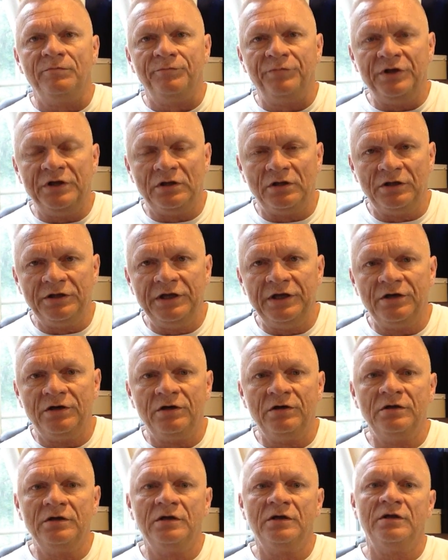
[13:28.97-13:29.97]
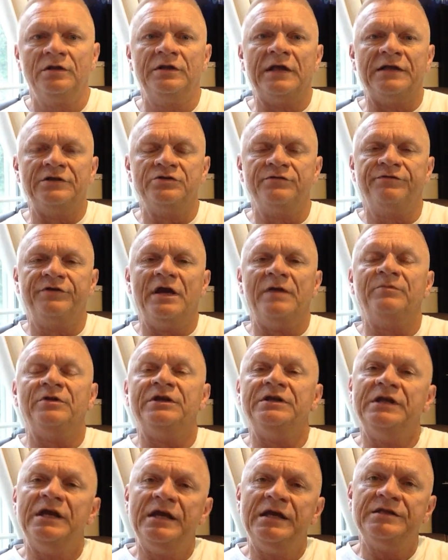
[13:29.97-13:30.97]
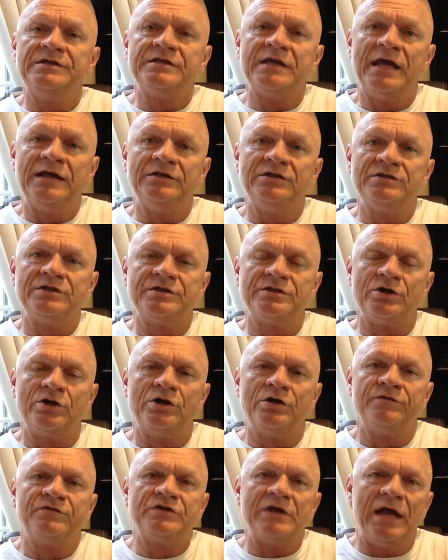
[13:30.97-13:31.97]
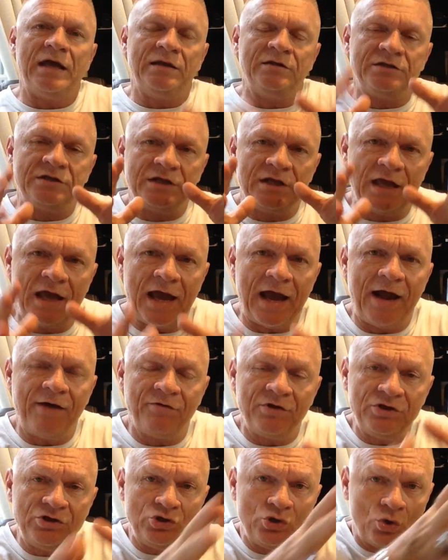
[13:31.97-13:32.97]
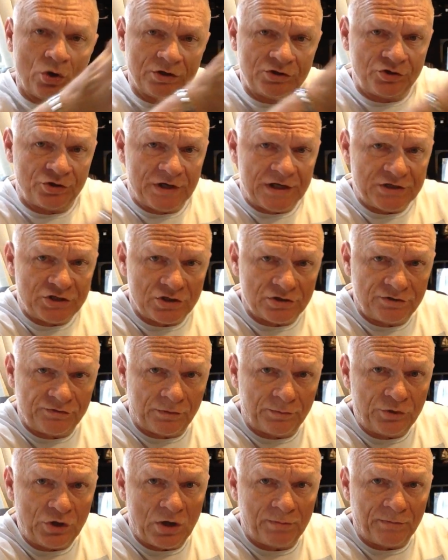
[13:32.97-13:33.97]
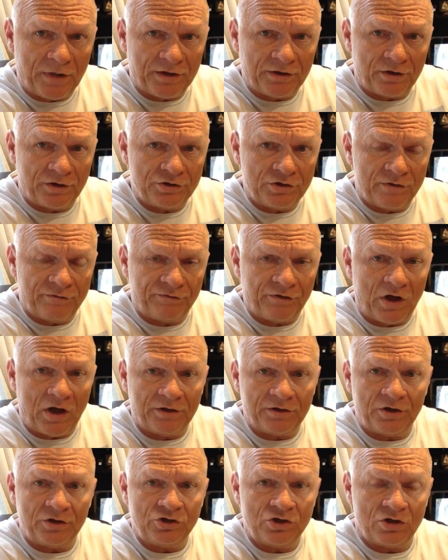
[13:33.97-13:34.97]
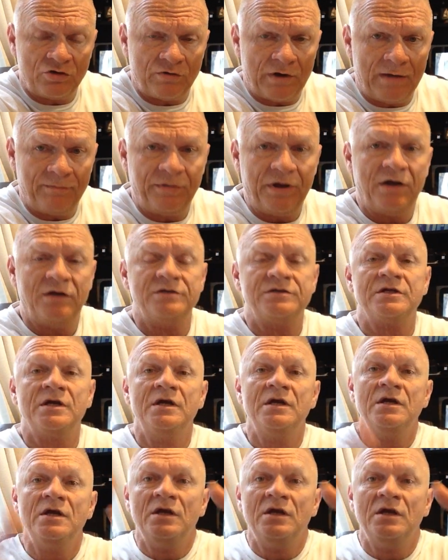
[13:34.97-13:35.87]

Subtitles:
Be the leader that your family needs and deserves, and carry your traditions from your mother and your father and your grandparents